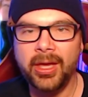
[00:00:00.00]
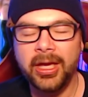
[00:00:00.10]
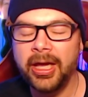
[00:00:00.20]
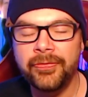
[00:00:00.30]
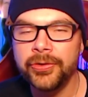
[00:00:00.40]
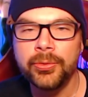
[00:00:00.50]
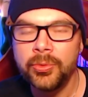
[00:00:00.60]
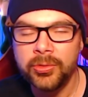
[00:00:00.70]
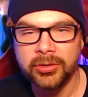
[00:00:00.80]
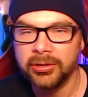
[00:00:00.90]
If you
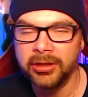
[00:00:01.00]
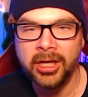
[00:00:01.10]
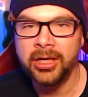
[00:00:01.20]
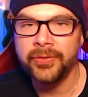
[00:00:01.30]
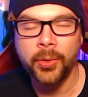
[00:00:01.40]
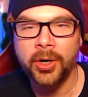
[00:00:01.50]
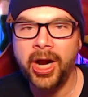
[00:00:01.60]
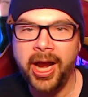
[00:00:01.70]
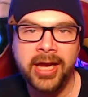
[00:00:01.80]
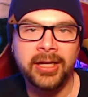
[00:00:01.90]
love or
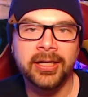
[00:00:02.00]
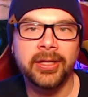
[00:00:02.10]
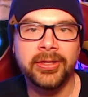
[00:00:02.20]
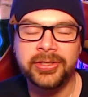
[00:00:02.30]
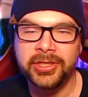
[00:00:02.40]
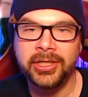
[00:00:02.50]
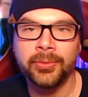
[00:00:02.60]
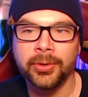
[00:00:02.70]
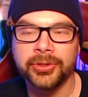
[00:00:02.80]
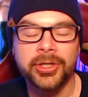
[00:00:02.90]
hate the
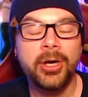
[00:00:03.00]
sequels,